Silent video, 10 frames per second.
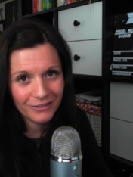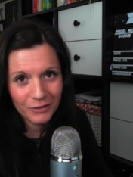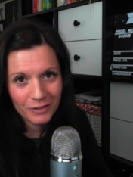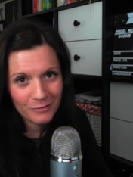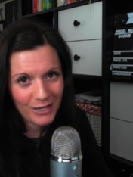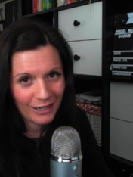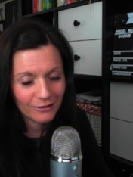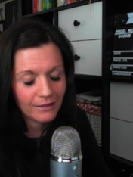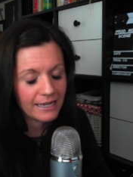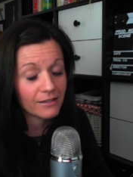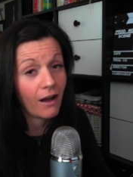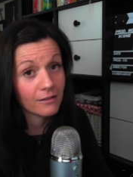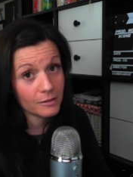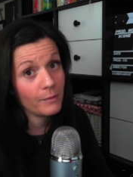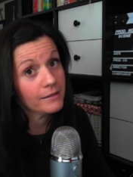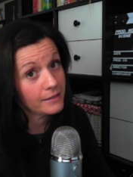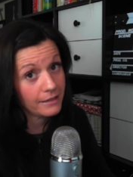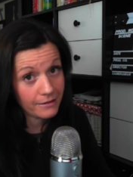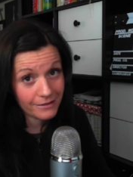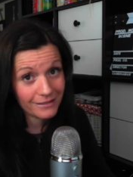YouTube channel, as awesome as
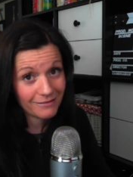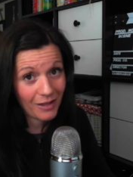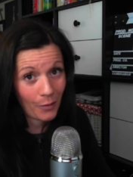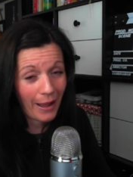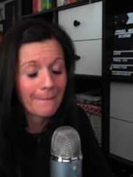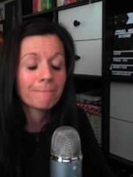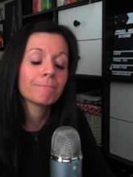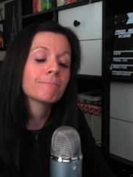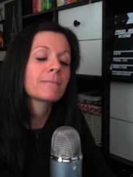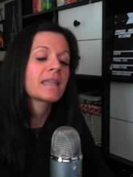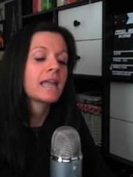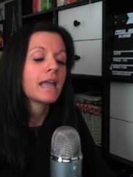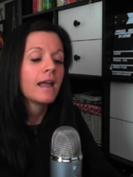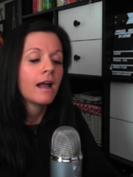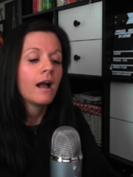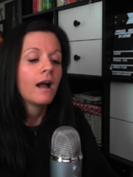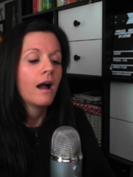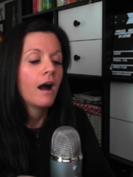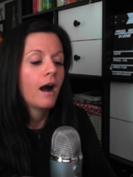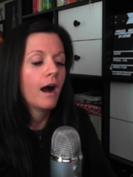it is. Okay.
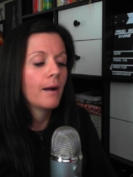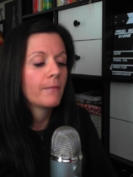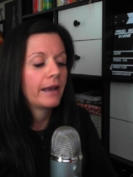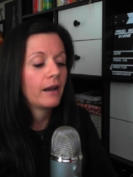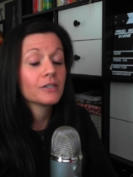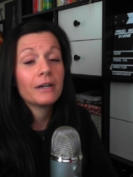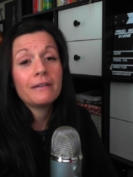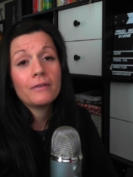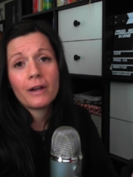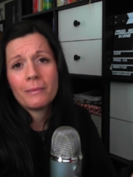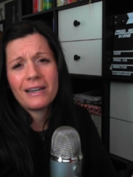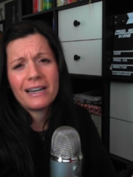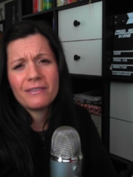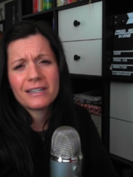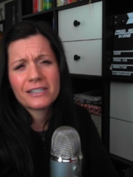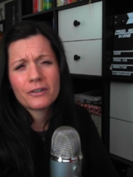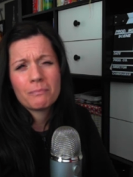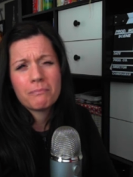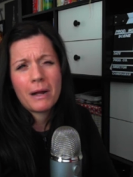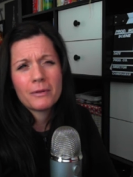And also, I'd even recommend not even necessarily
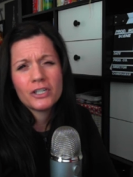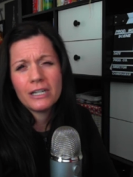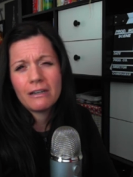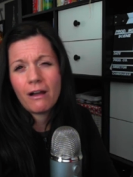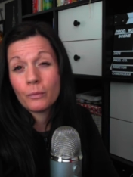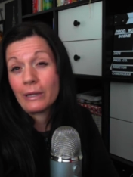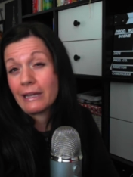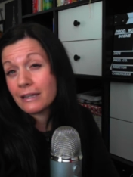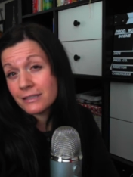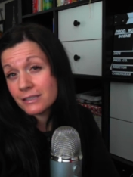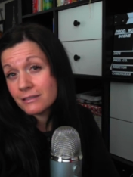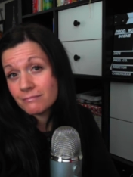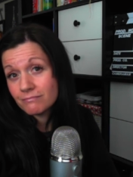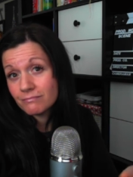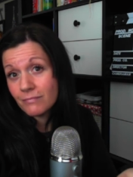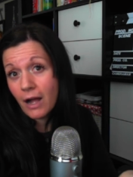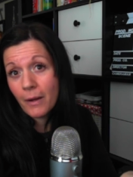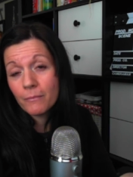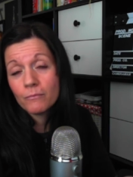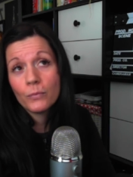publishing on weekends.
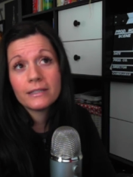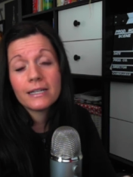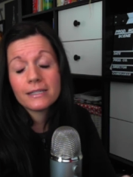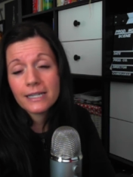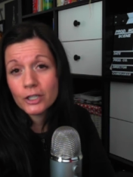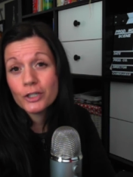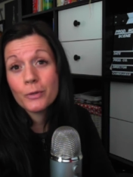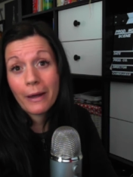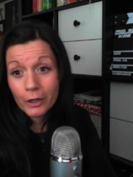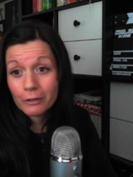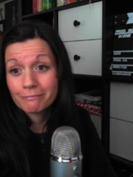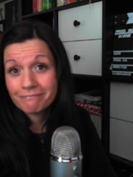Weekdays tend to do better.